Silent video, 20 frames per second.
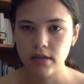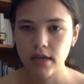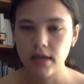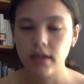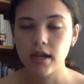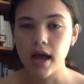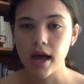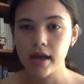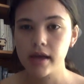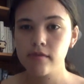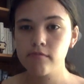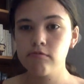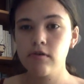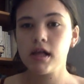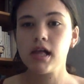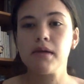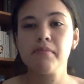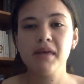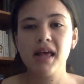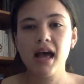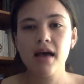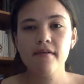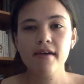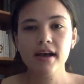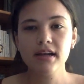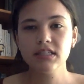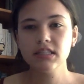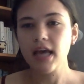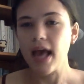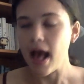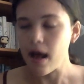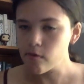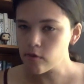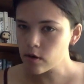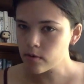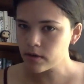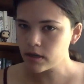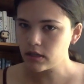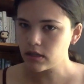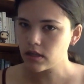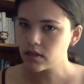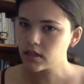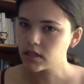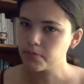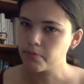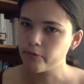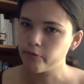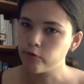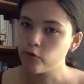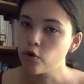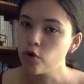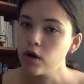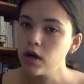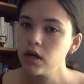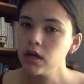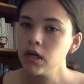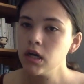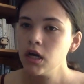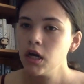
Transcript: And I actually have already done this before.